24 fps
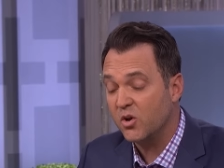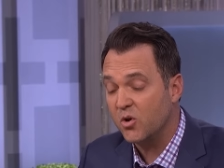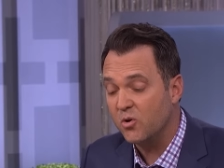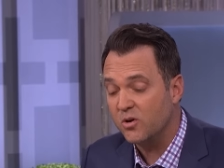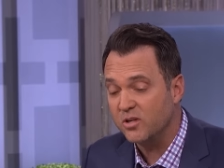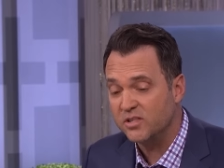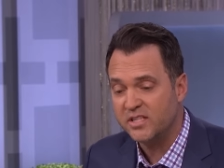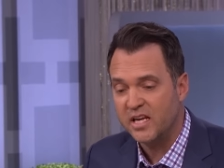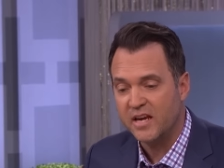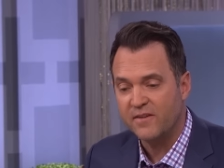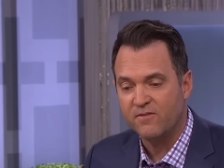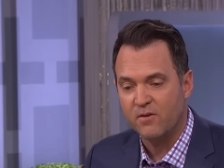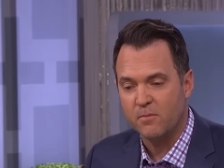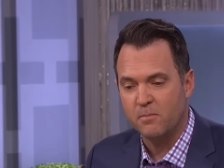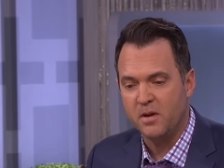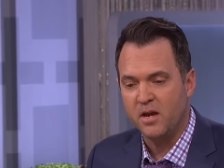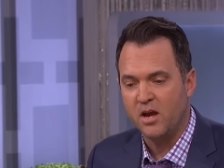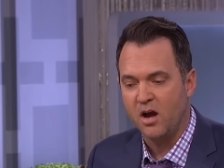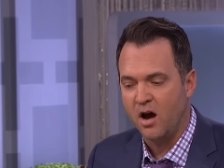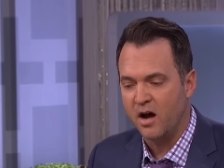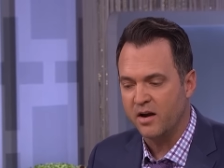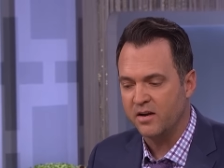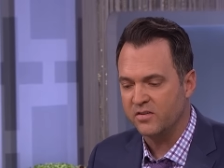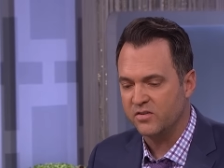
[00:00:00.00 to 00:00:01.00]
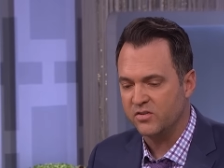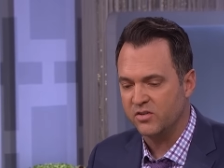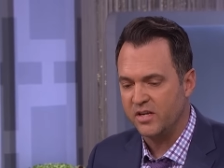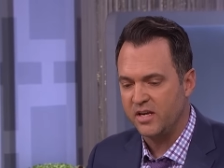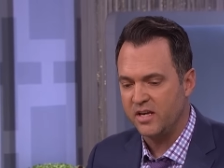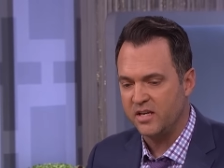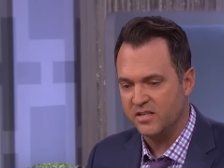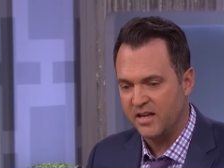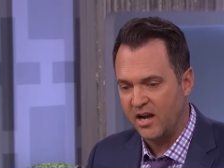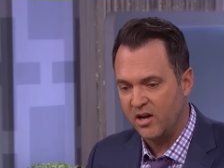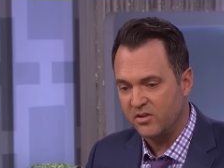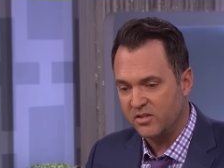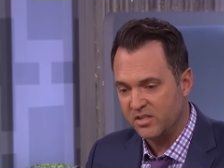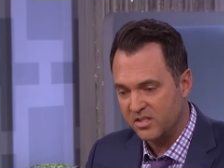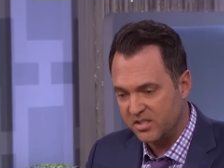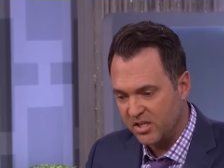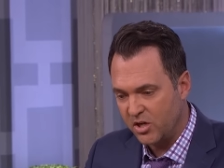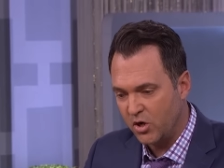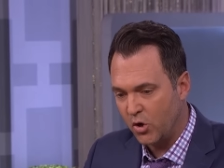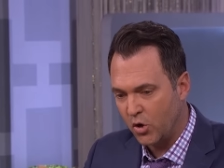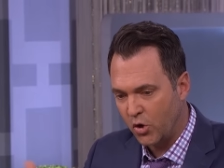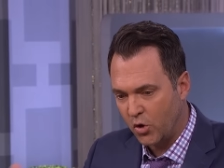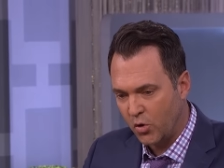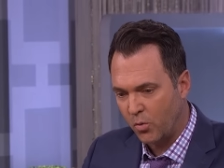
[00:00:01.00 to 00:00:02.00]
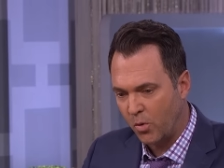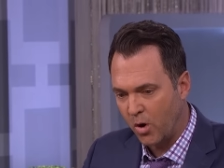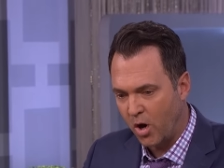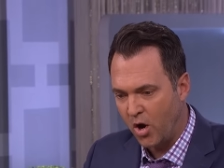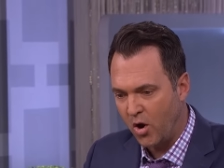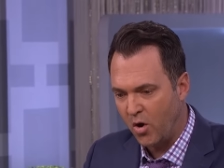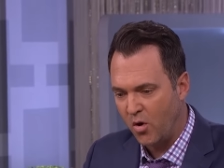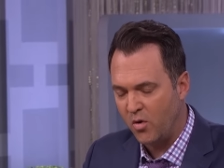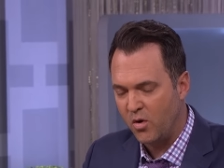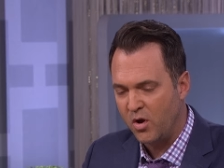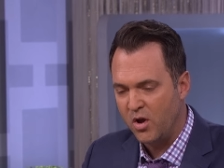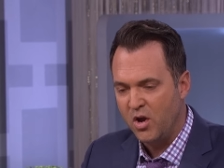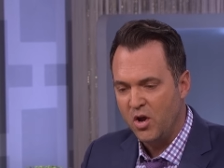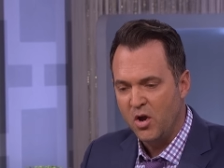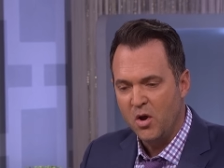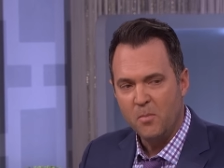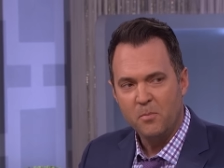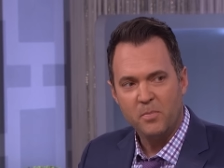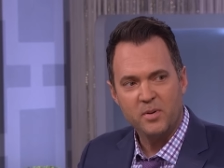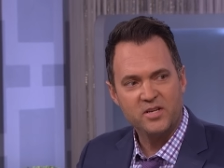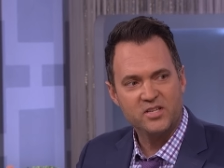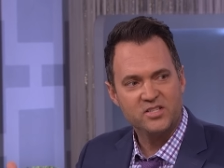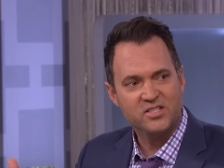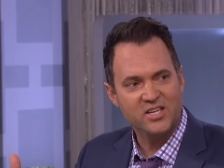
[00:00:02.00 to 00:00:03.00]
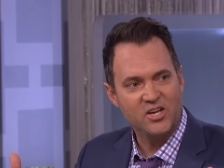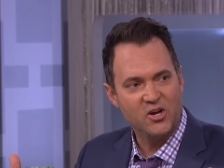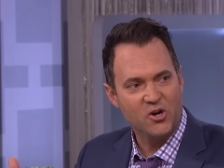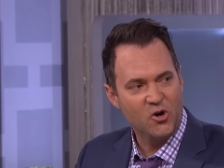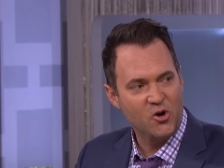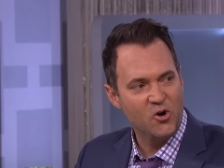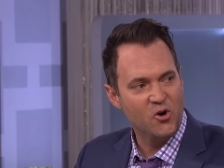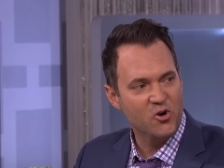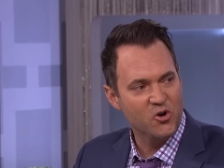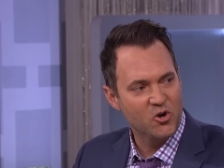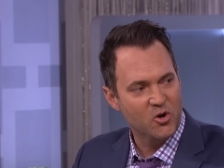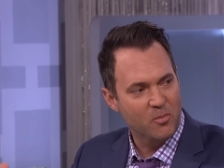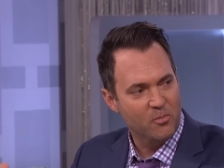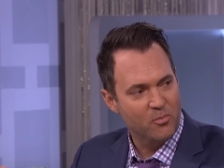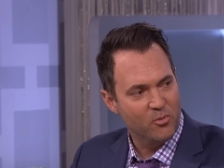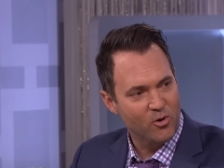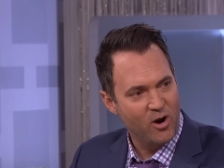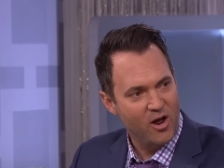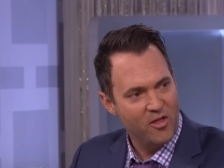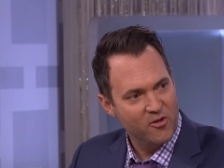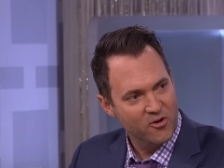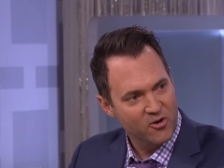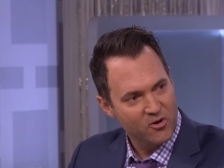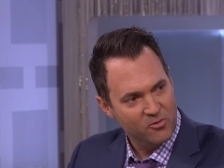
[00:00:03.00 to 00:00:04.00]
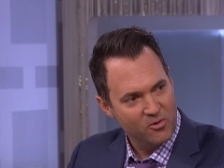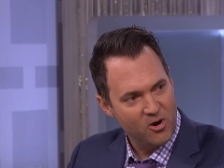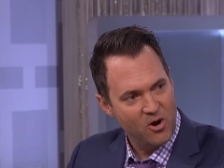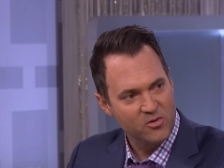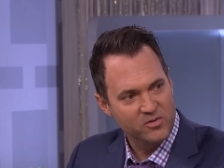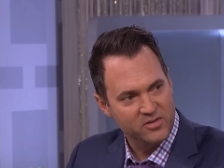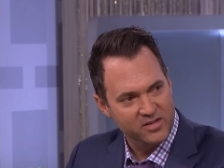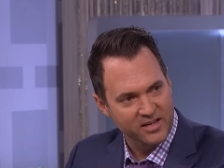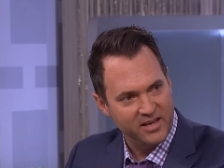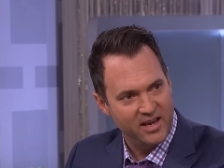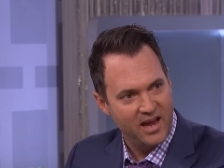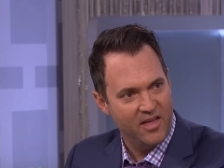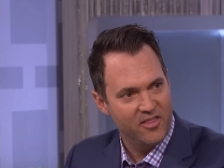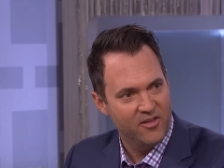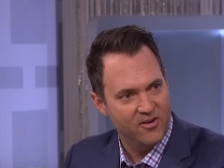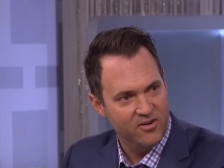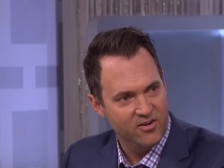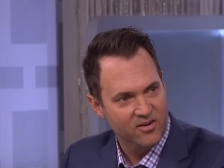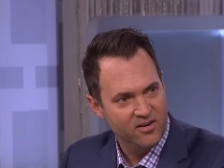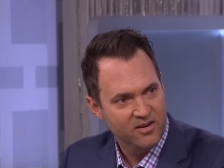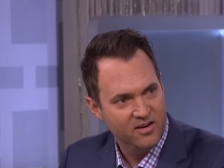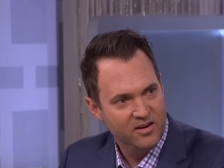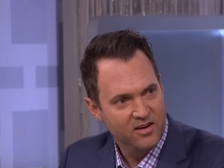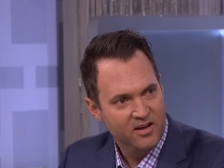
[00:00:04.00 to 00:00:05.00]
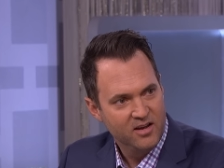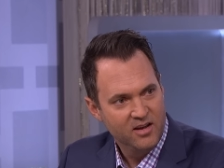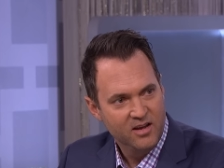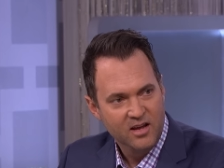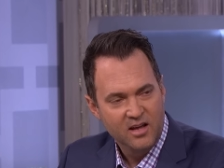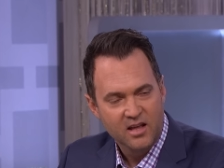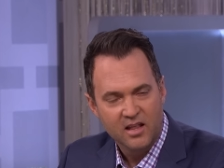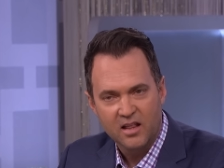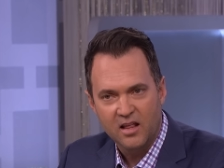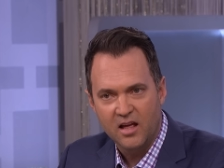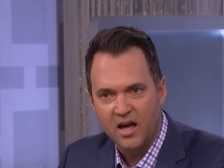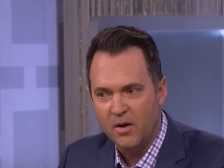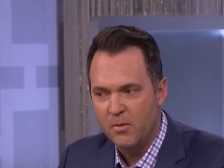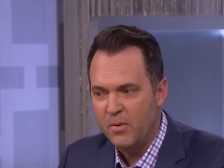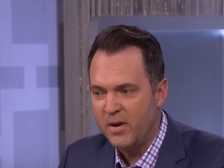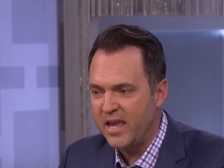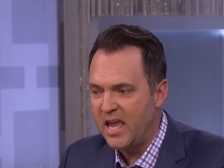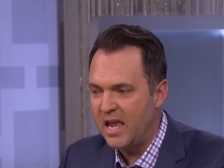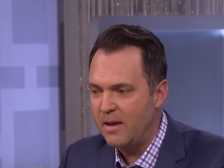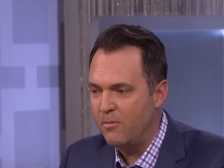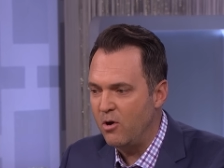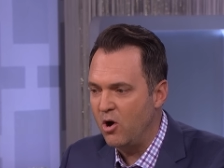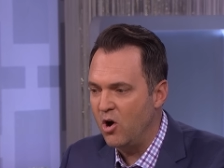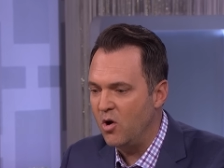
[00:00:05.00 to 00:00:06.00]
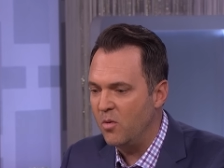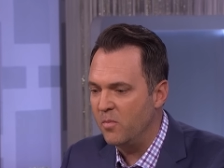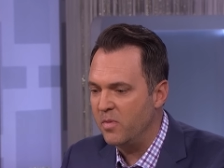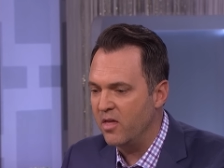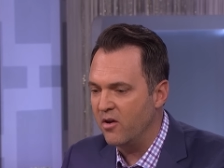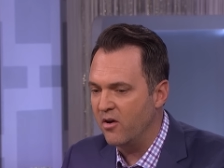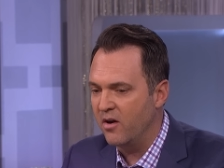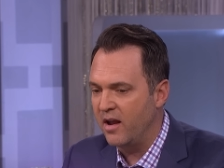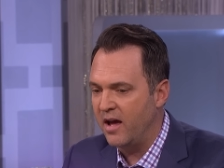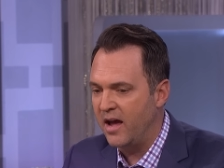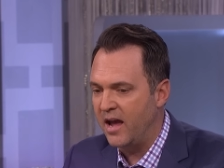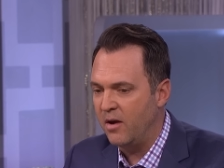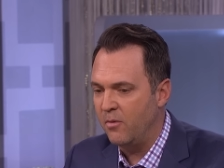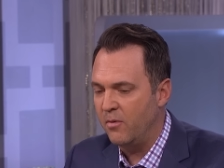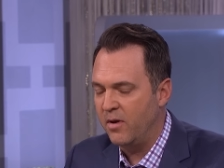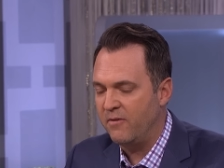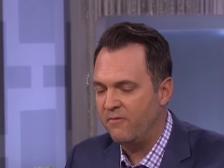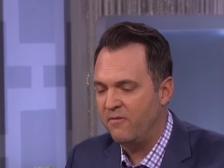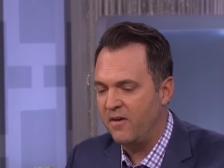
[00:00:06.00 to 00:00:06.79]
coolest thing for me, honestly, not only to see her grow, but to see her and her brother grow together. Yes. We came home the other night.